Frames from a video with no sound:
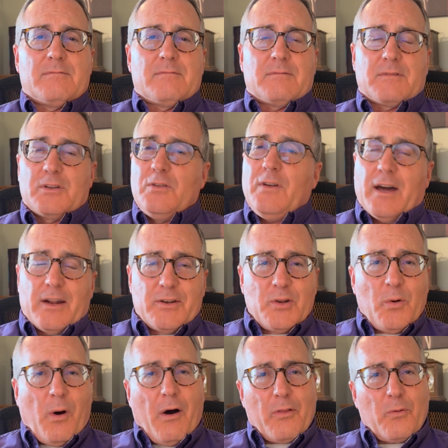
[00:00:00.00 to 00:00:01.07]
you got to do
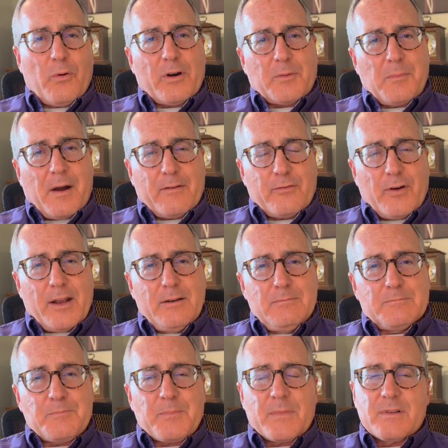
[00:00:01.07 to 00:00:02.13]
all the work, my friend.
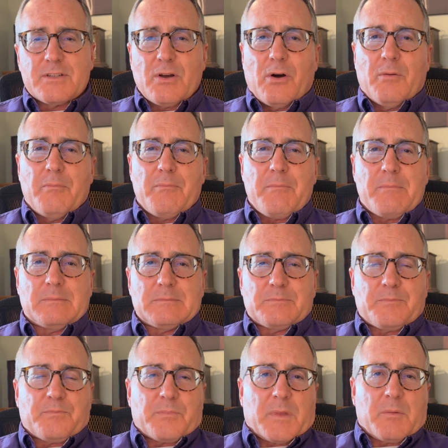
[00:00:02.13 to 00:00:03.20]
So
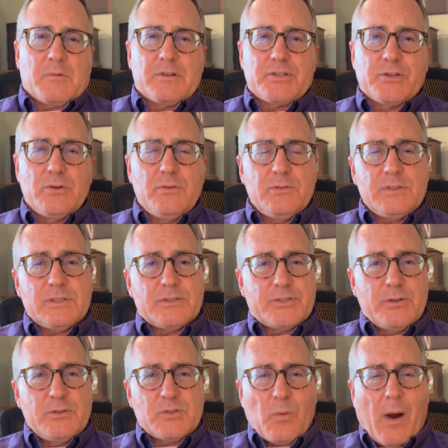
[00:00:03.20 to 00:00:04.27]
choose
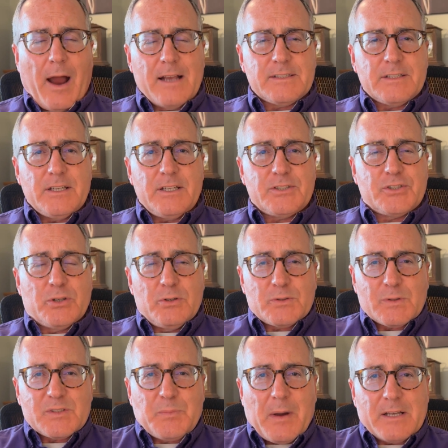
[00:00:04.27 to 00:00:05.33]
wisely, choose
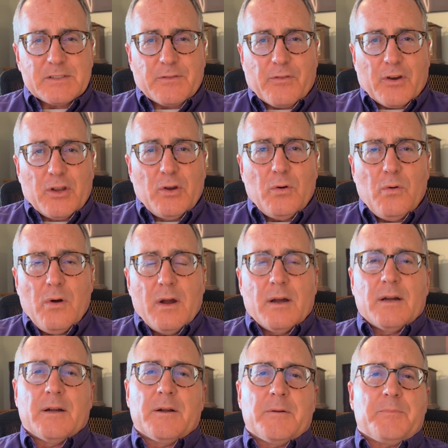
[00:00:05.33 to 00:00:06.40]
what's best for you.
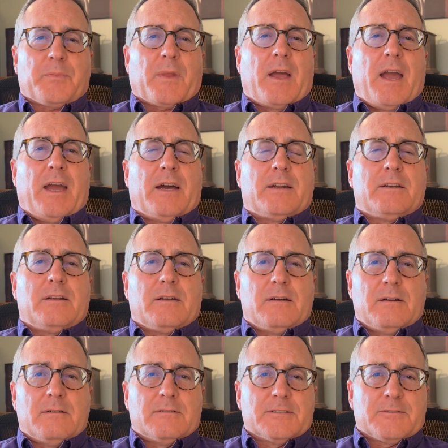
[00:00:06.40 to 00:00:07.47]
And
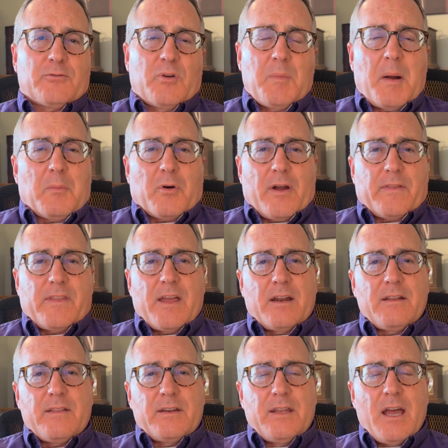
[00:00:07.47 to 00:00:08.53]
remember, at the end
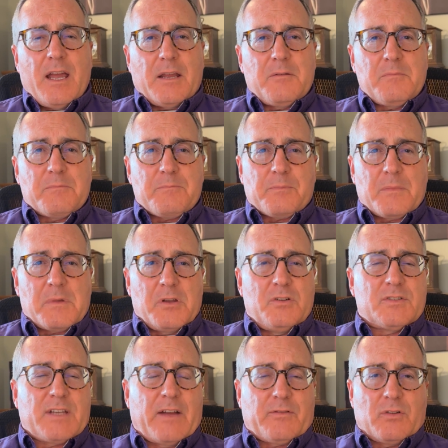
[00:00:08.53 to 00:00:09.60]
of the day, you
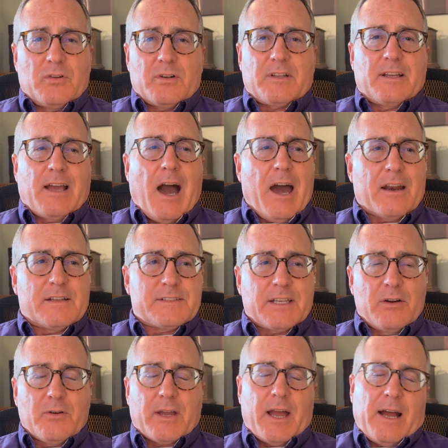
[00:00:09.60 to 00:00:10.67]
just have to look to God and say,
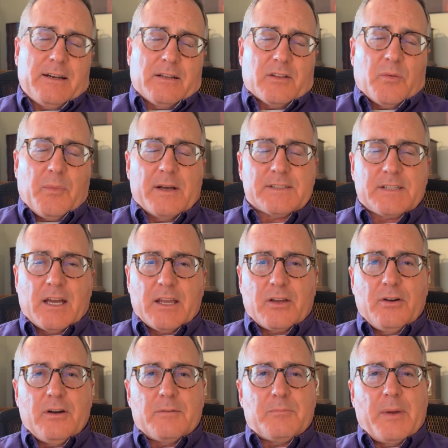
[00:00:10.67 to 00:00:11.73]
okay, I did the best I
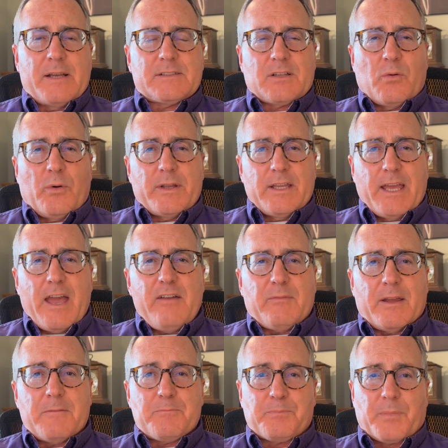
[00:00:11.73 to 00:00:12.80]
could based on what you gave
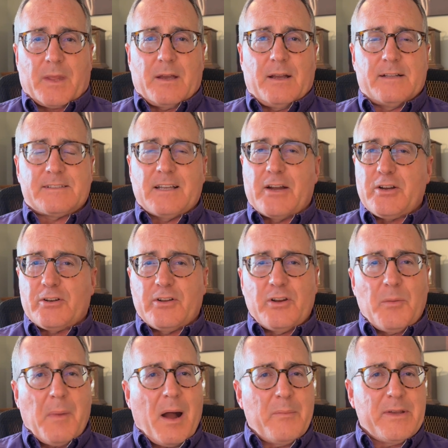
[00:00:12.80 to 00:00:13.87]
me. It's not to your
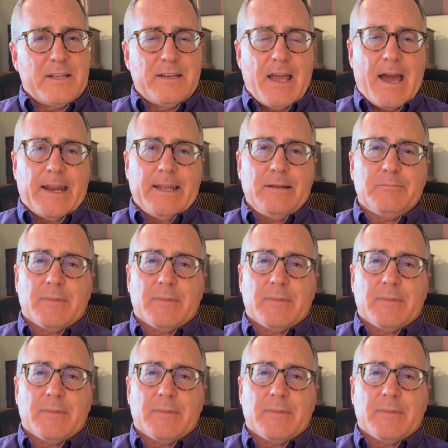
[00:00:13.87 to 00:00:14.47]
mommy and daddy.